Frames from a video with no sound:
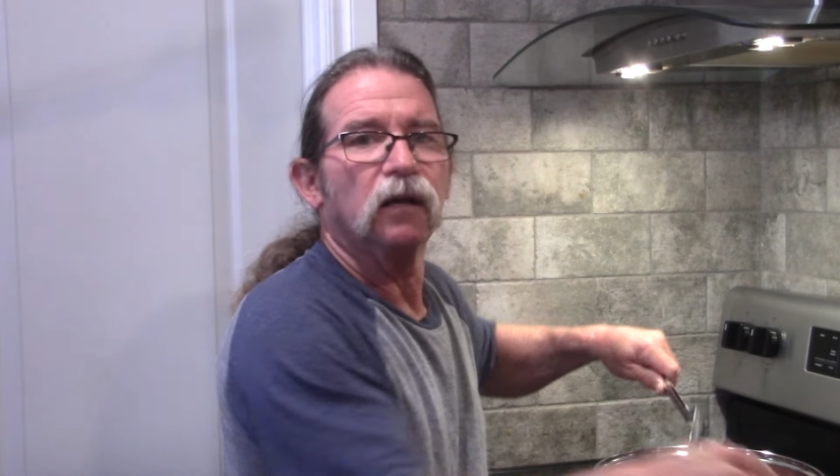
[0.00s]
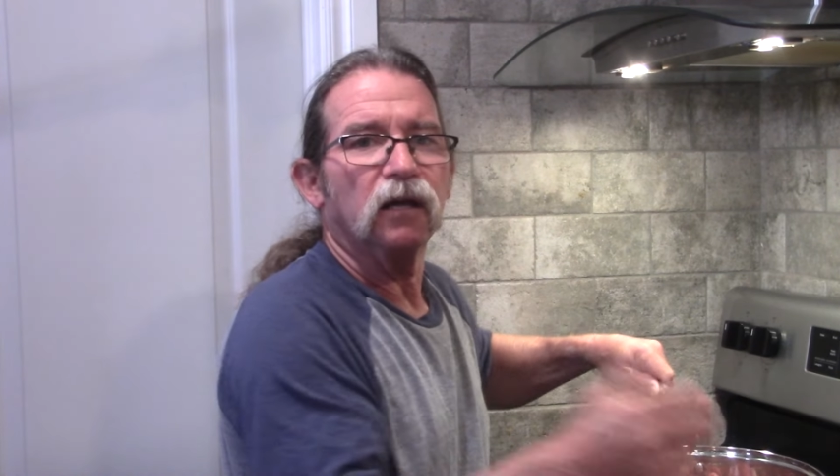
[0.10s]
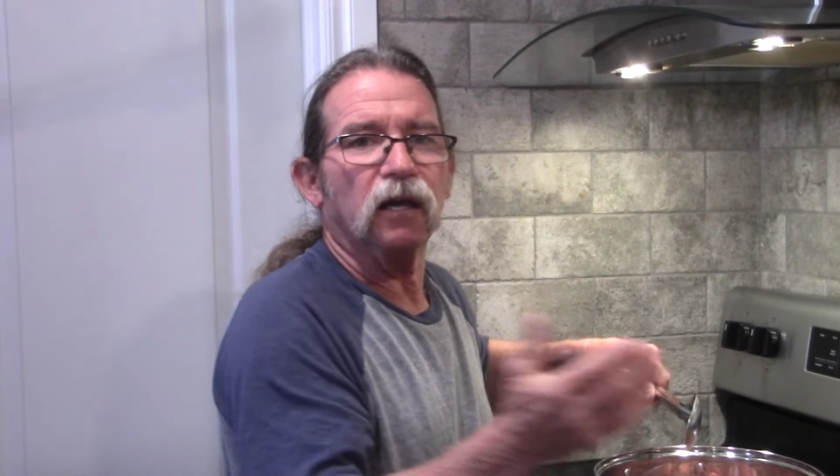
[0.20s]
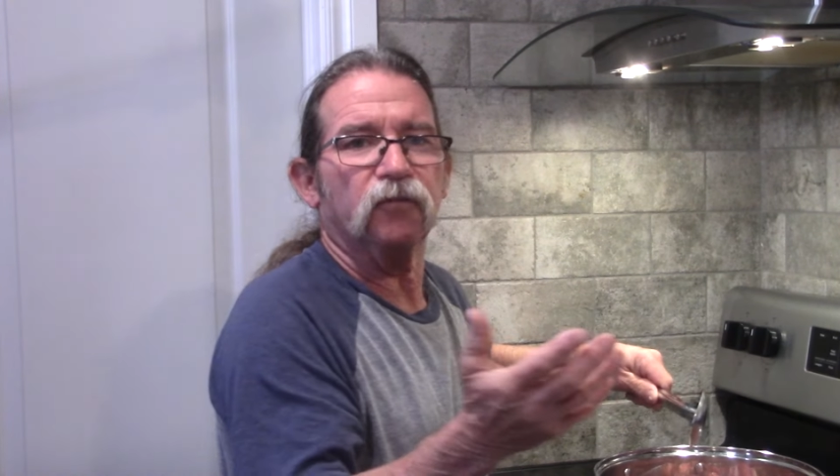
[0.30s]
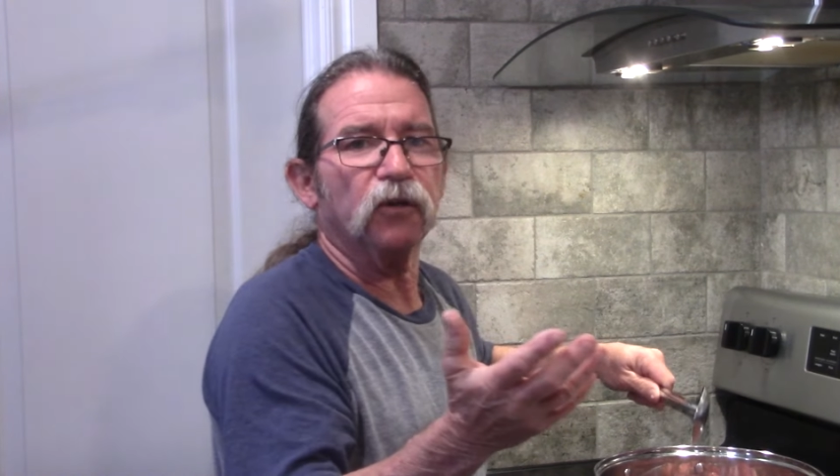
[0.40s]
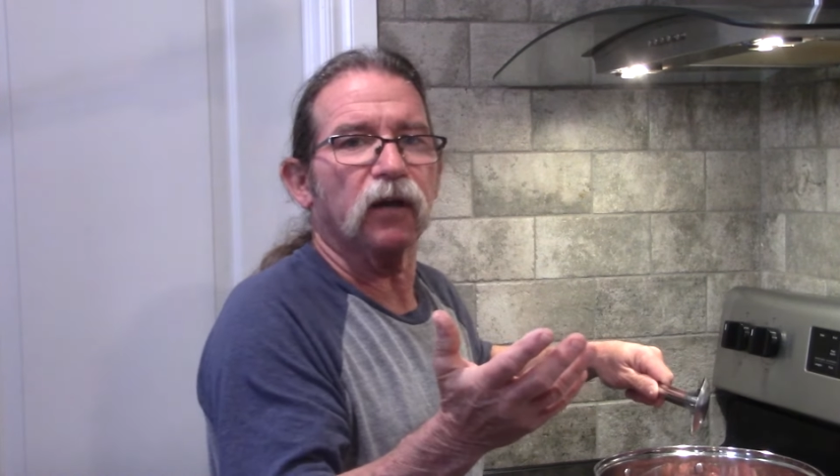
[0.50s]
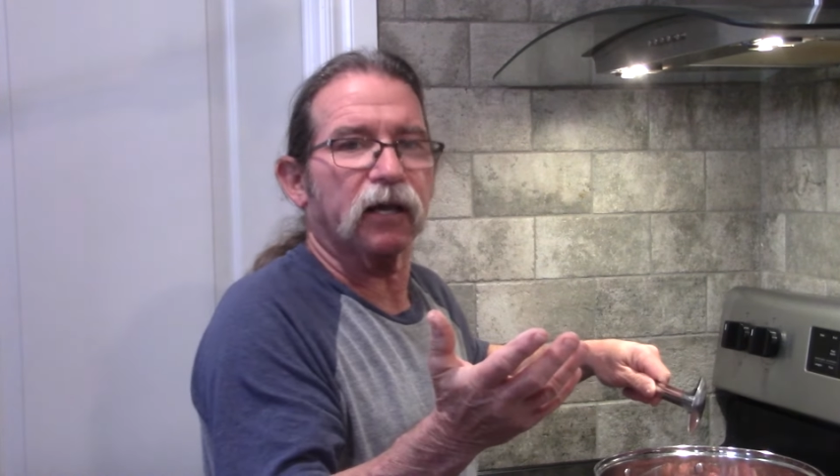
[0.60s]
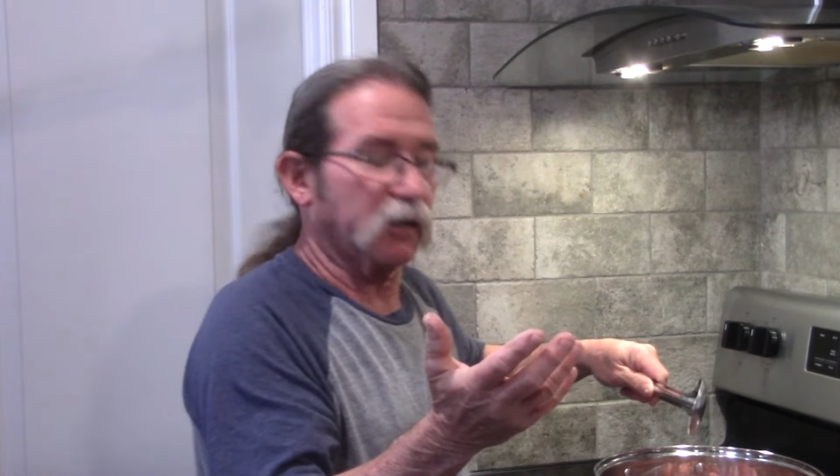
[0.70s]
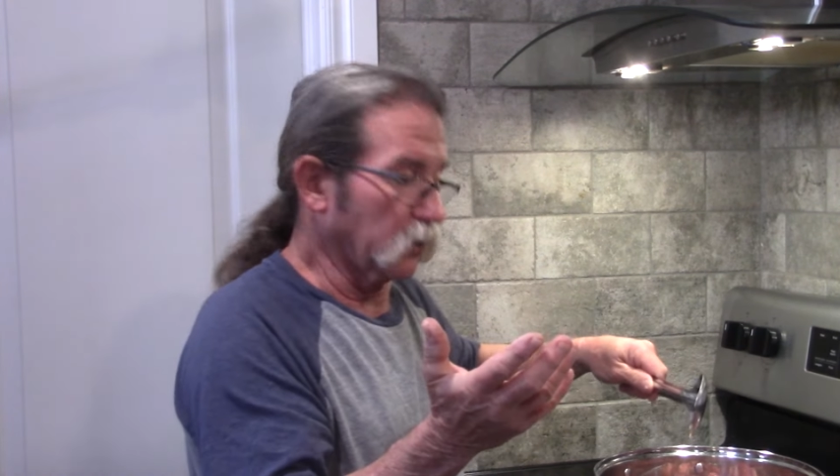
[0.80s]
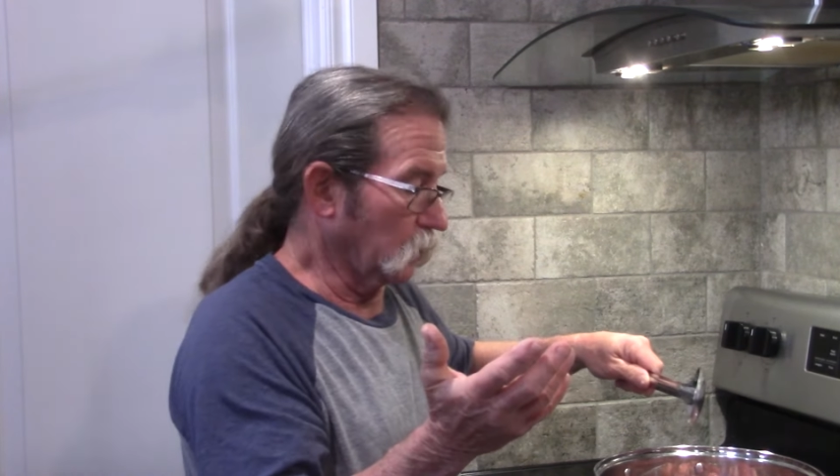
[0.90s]
If you
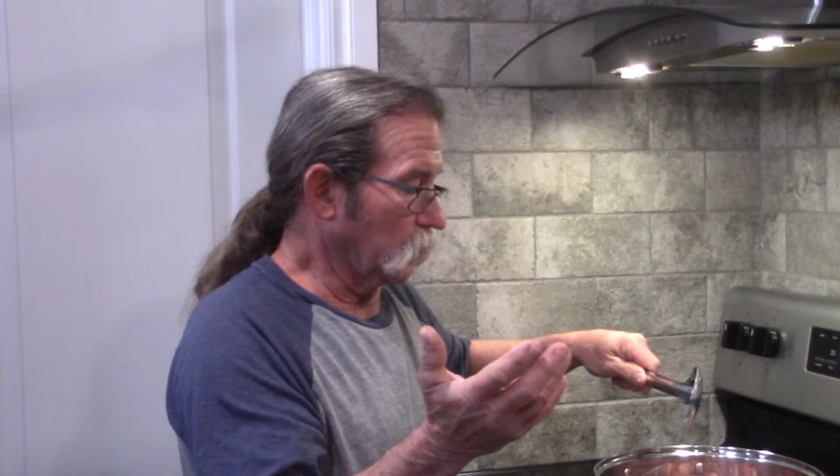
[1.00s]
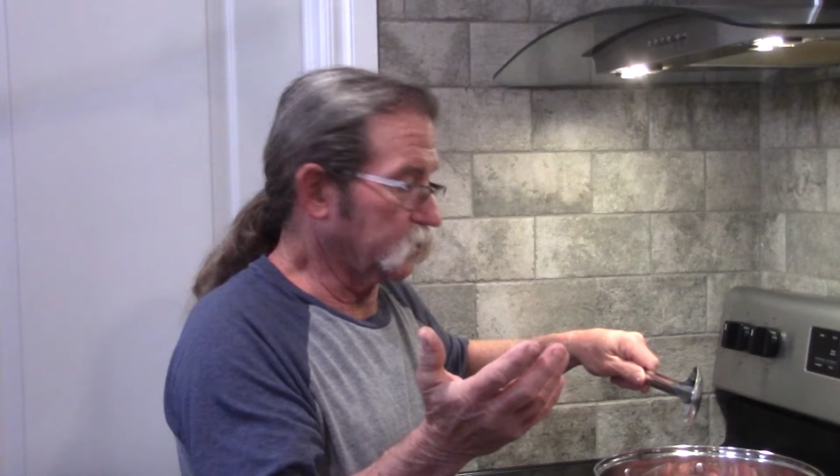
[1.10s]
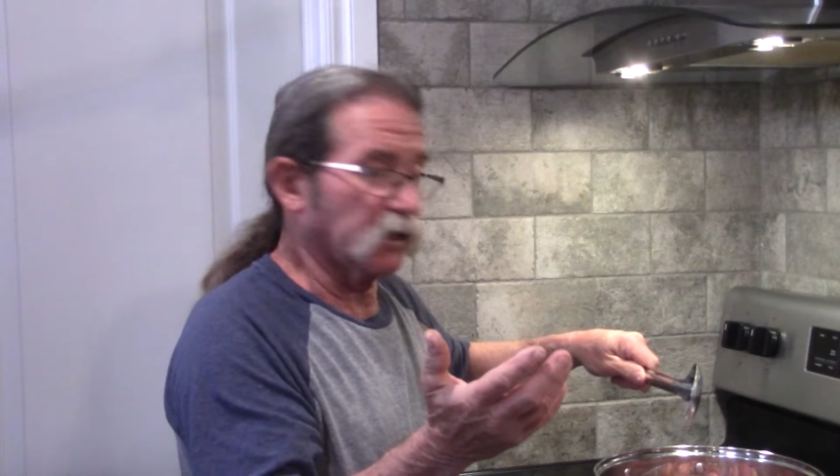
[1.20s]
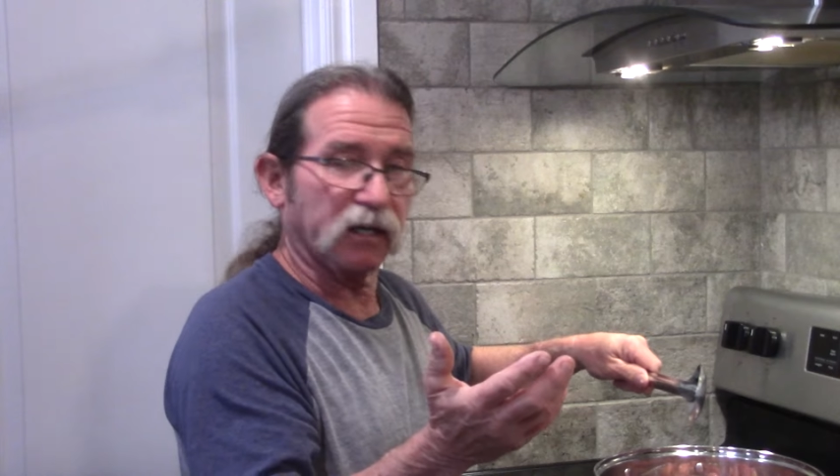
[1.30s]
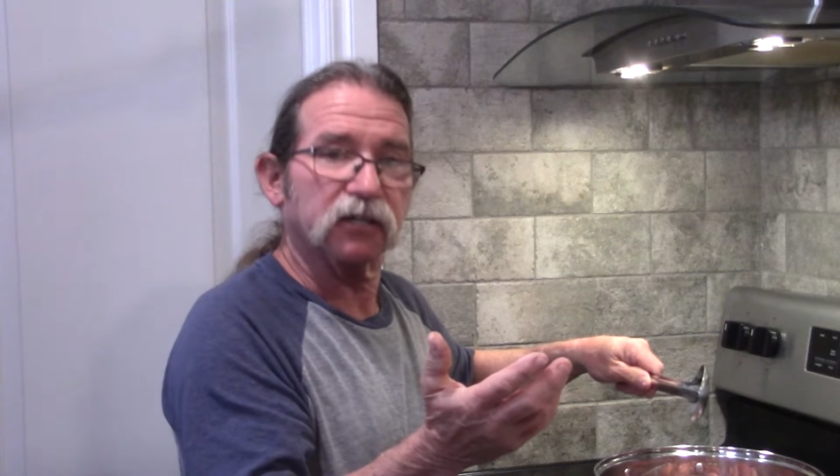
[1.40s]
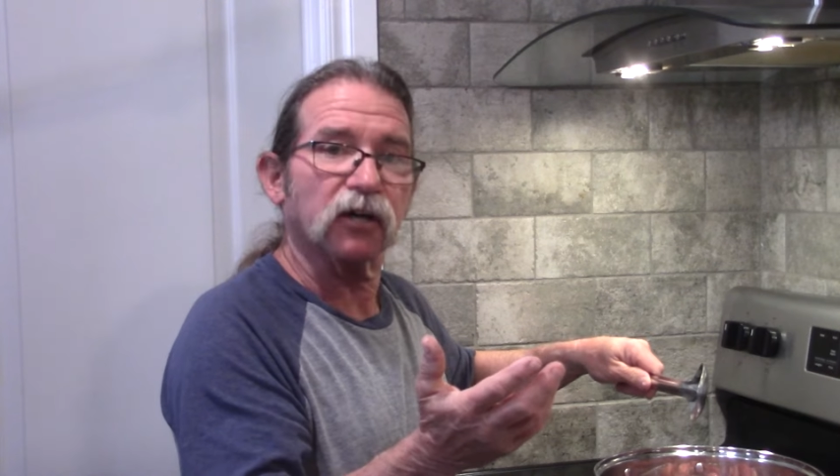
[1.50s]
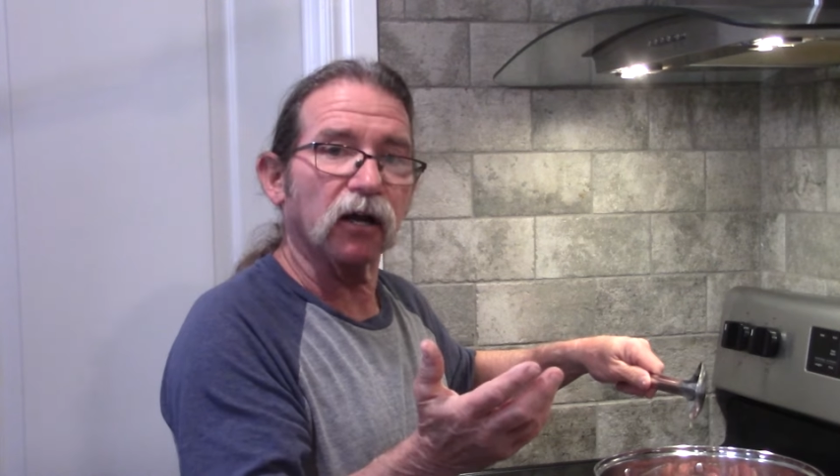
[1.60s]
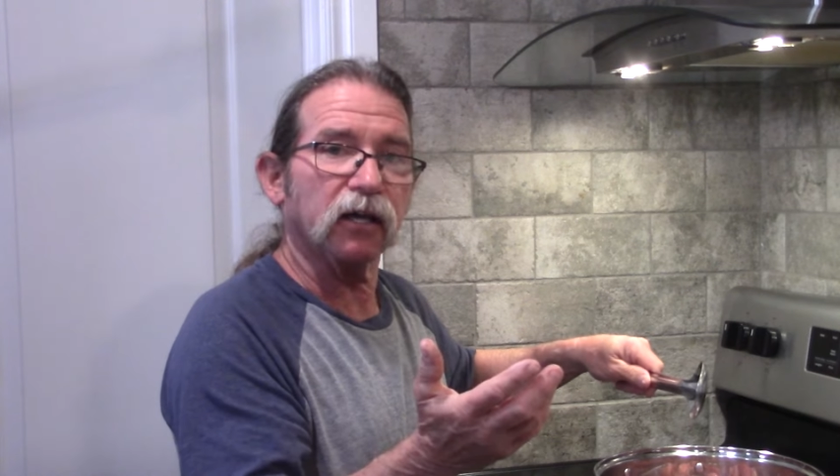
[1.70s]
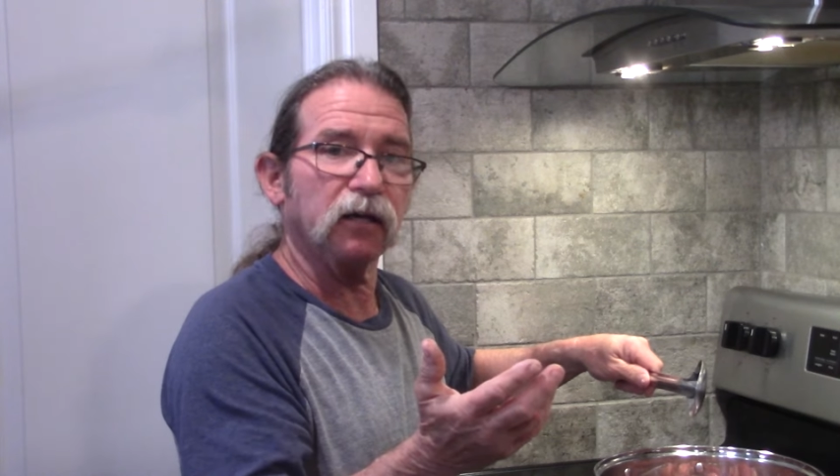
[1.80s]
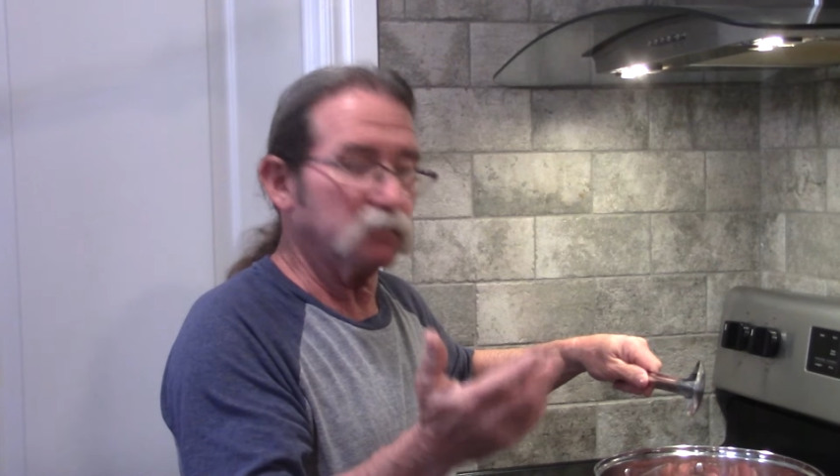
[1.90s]
like your chili
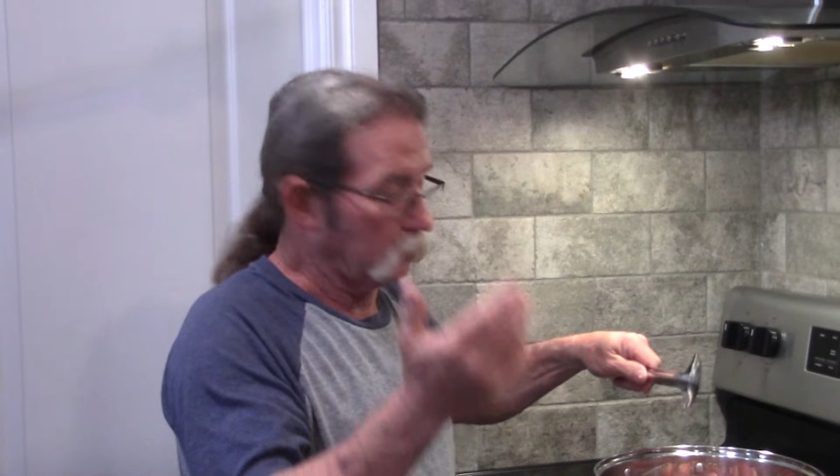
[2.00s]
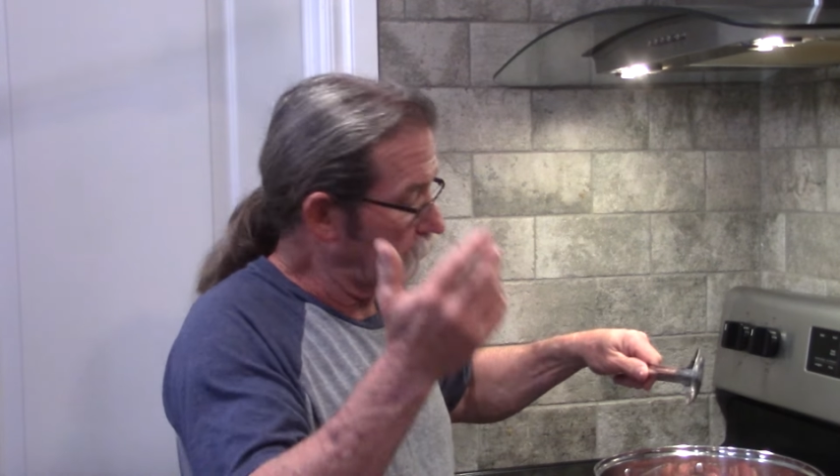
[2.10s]
chunky,